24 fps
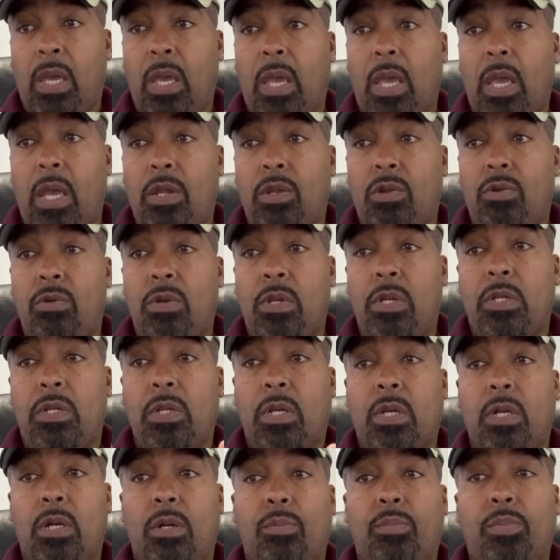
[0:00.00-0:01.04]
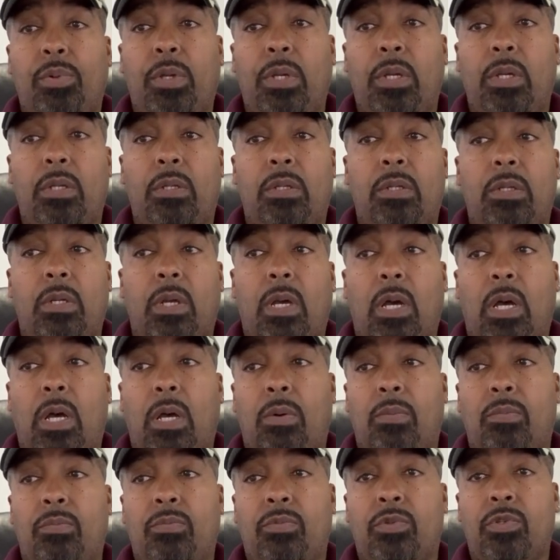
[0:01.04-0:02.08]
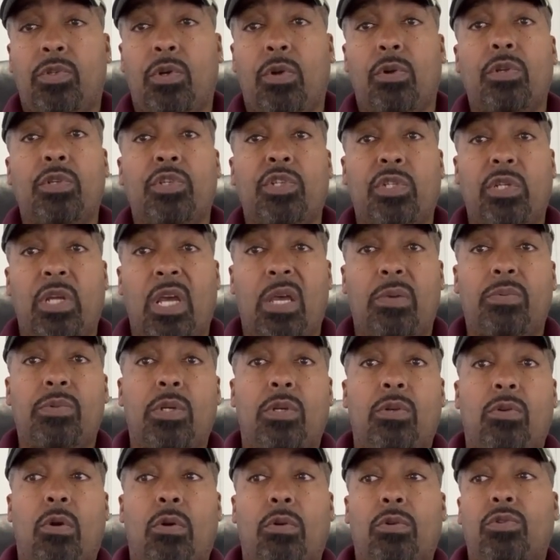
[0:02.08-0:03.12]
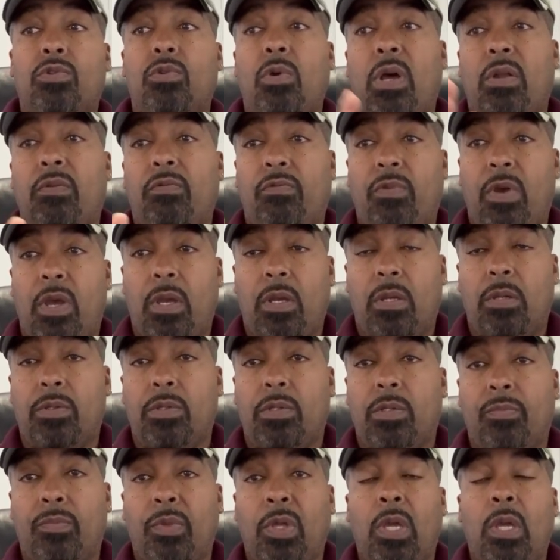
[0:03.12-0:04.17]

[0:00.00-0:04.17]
and you need to complete certain steps in order to advance.